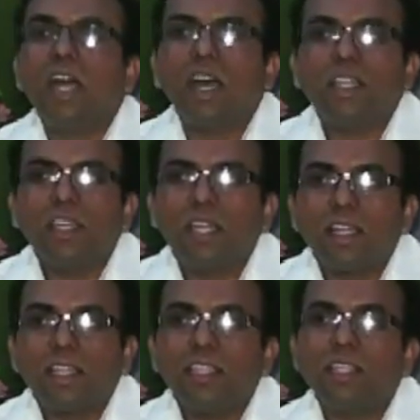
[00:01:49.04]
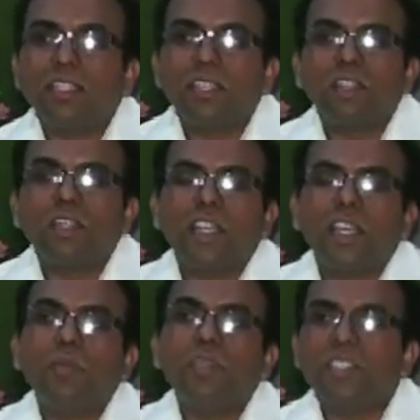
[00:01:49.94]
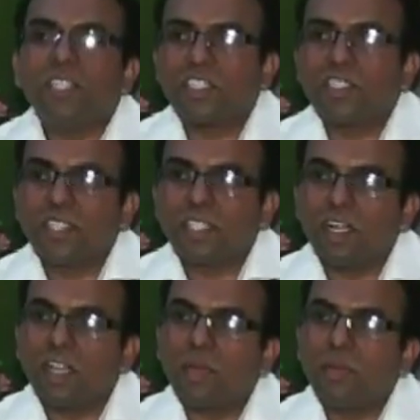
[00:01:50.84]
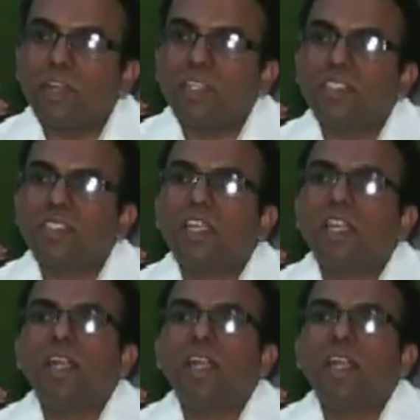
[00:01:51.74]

Another third type is gestational diabetes.